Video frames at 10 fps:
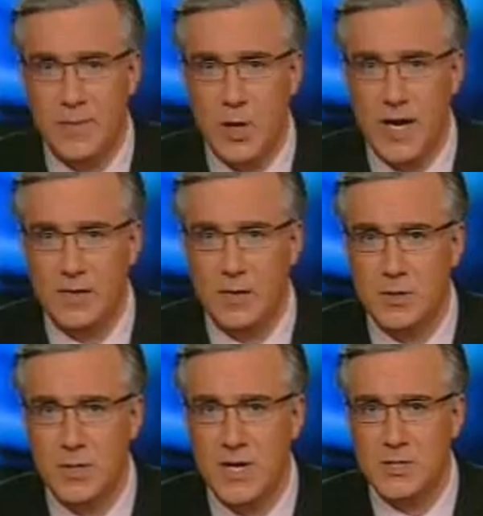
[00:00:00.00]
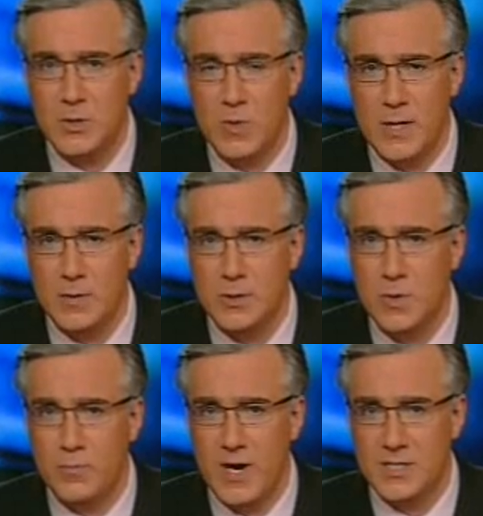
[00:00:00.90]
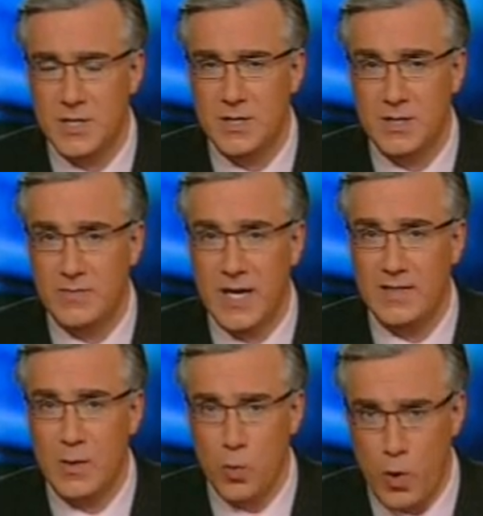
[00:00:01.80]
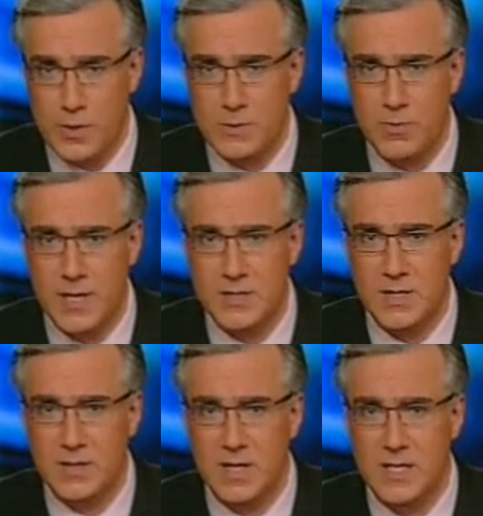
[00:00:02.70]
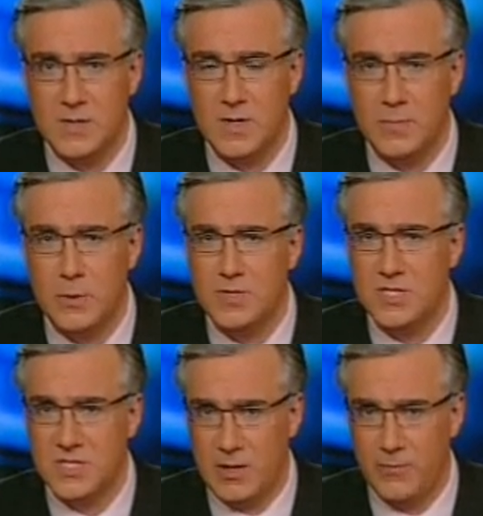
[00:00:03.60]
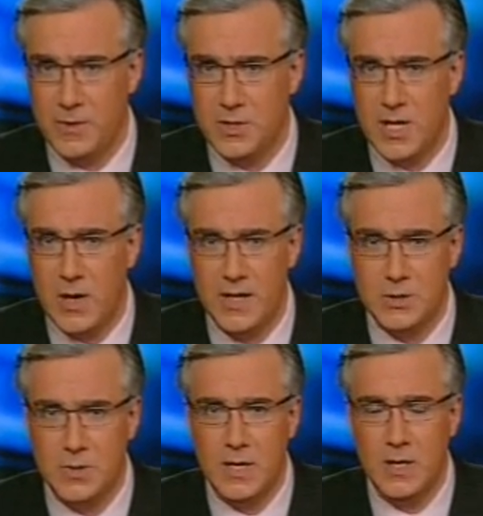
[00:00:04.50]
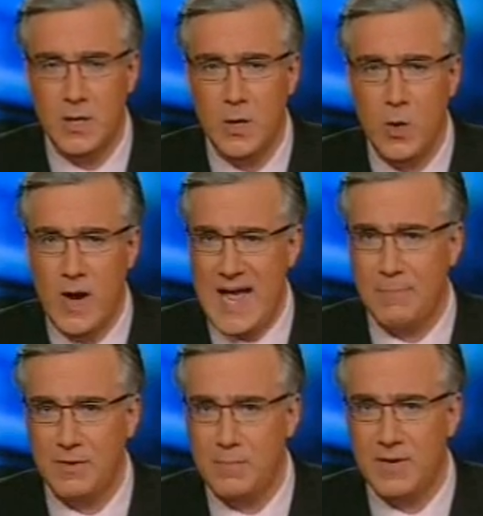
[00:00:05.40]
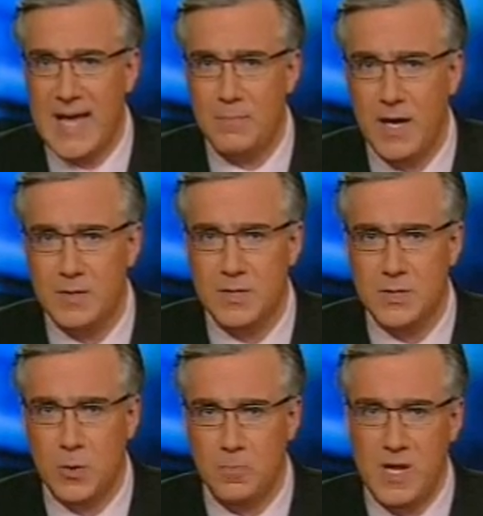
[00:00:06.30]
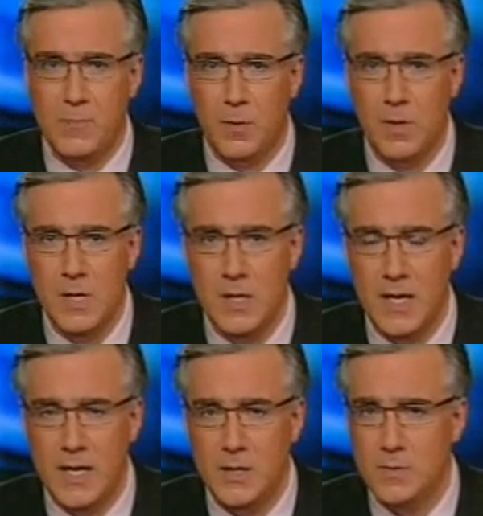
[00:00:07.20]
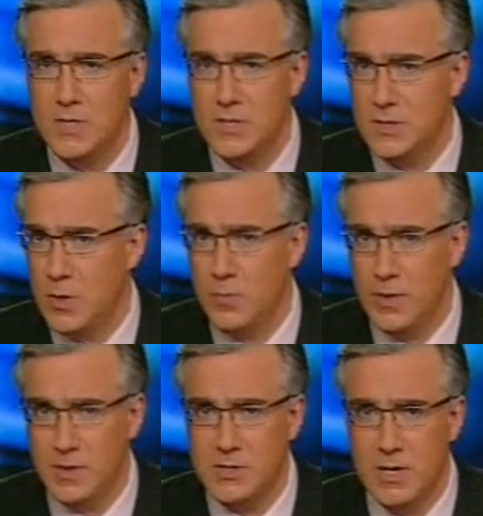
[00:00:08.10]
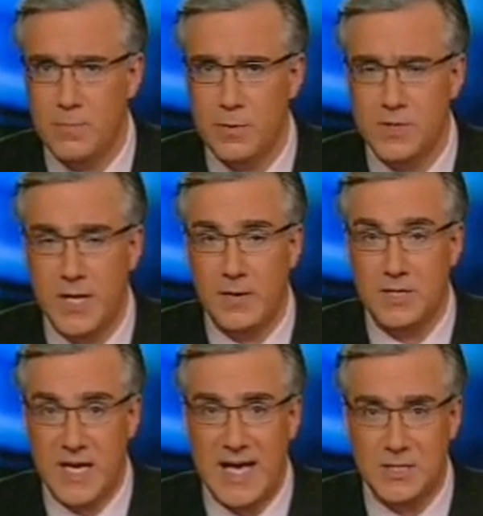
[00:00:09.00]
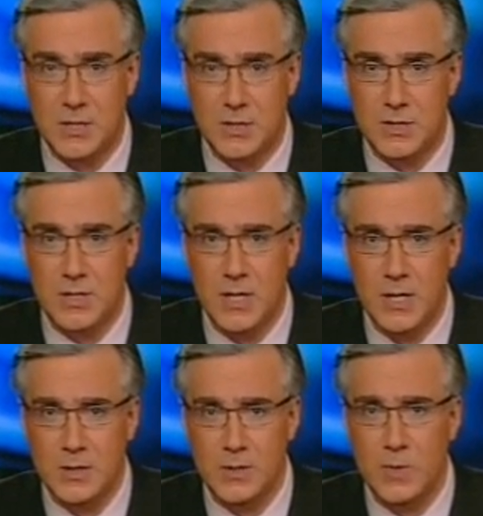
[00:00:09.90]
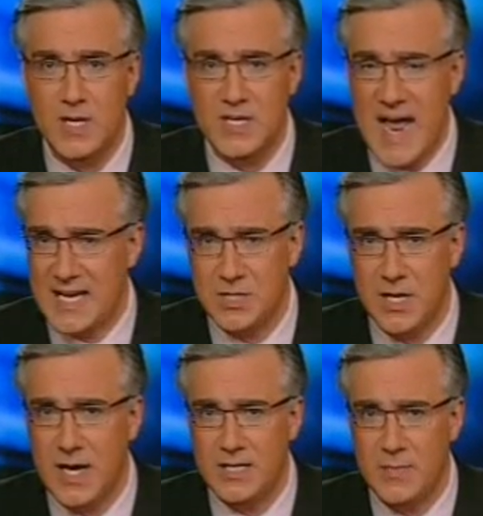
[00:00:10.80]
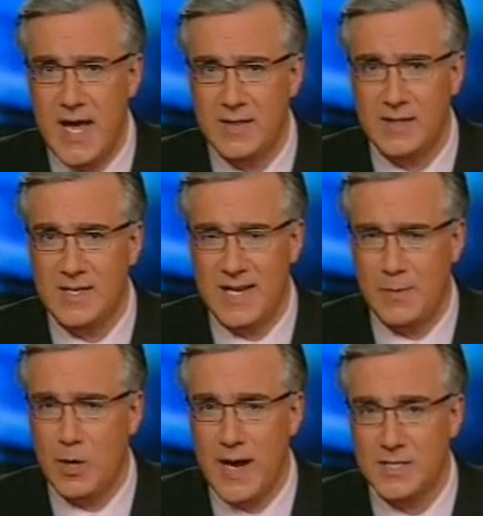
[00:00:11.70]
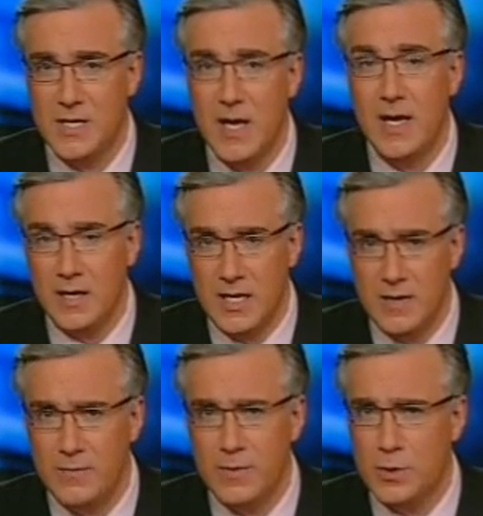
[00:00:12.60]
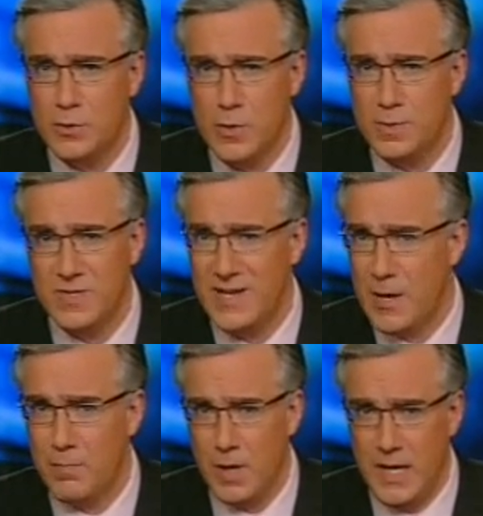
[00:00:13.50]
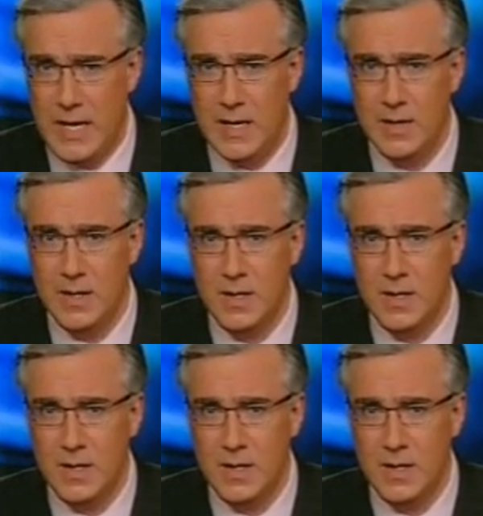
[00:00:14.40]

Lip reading: The Democratic leadership has surrendered to a president, if not the worst president, then easily the most selfish in our history, who happily blackmails his own people and uses his own military personnel as hostages to his asinine demand that the Democrats give the troops their money.